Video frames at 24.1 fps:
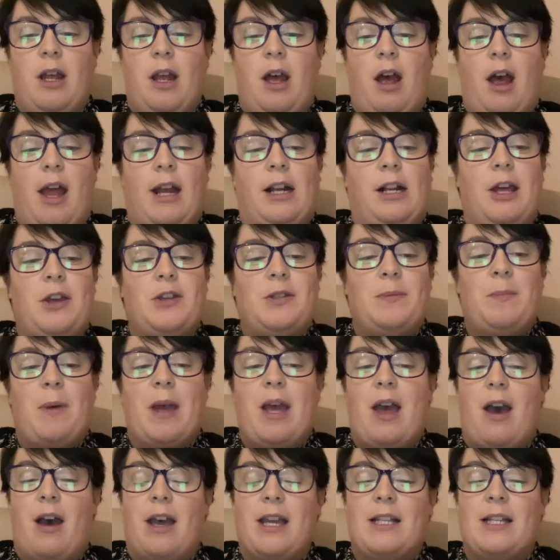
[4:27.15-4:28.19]
I close my
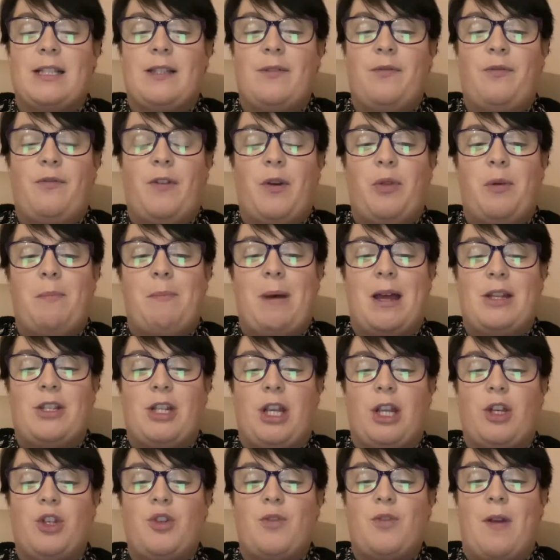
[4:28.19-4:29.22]
eyes and feel the
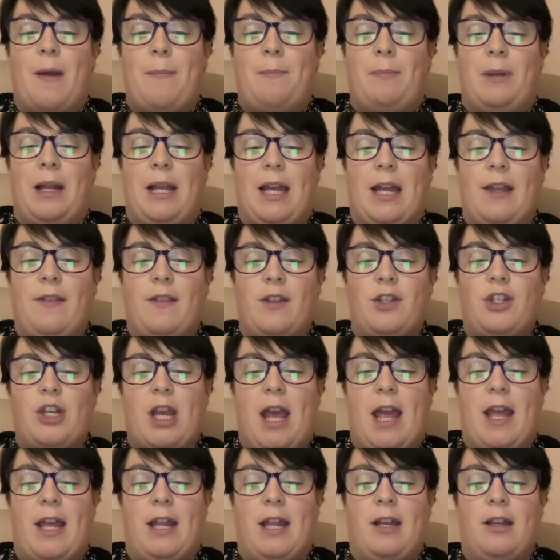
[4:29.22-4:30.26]
magic trembling in the
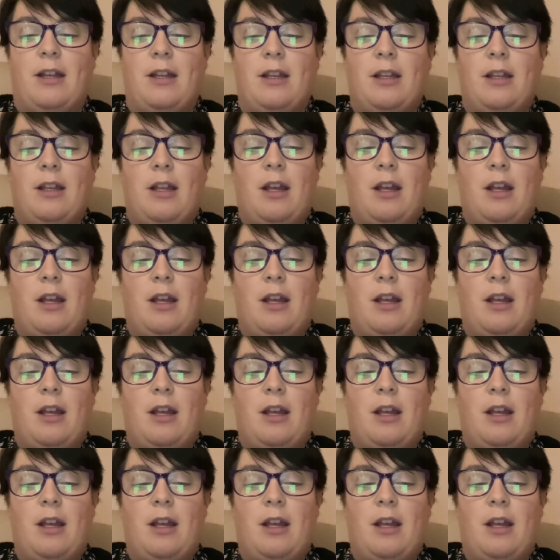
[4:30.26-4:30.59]
chain.